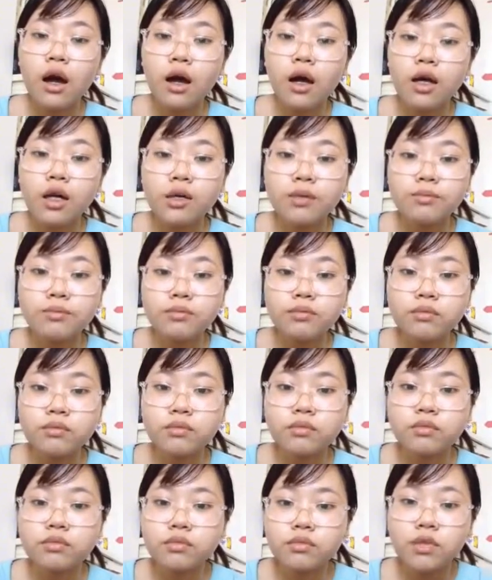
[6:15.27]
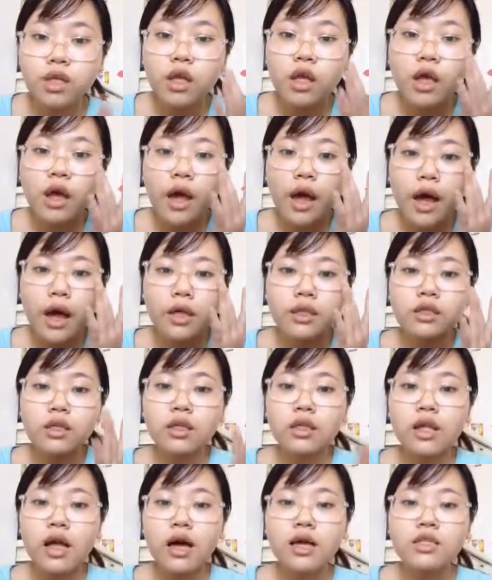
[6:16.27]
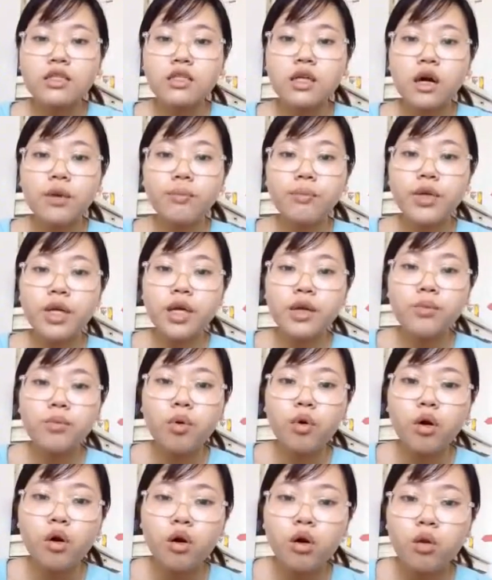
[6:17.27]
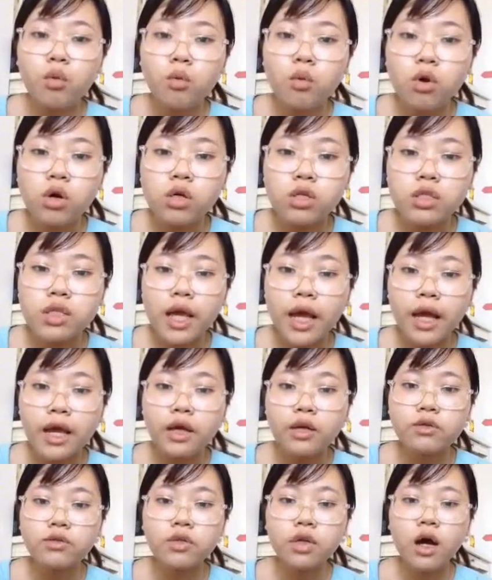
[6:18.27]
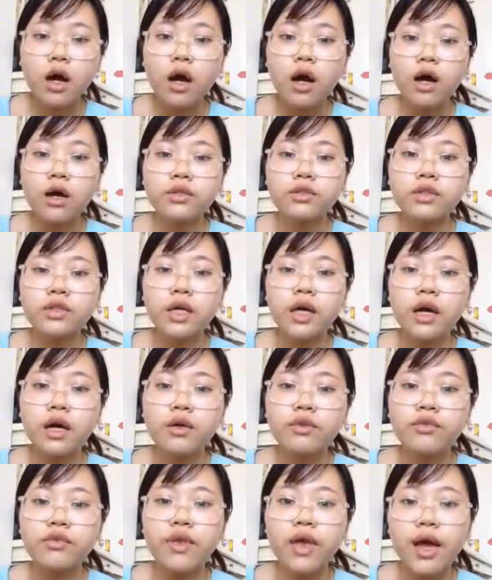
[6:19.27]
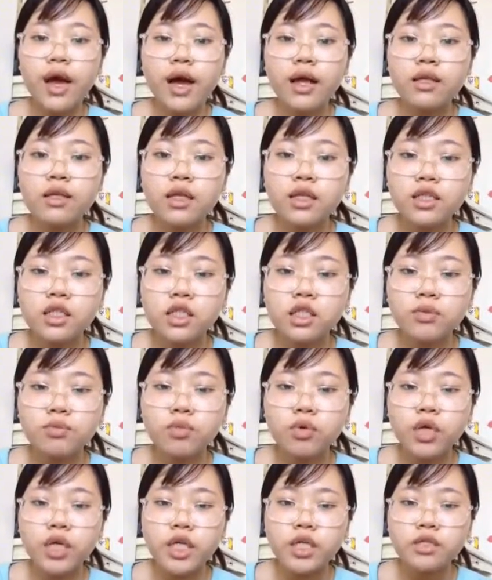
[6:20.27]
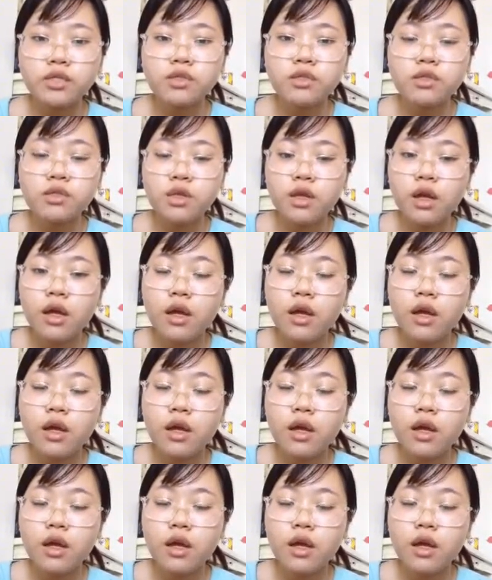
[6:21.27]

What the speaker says: and a lot of people was out on their lunch breaks.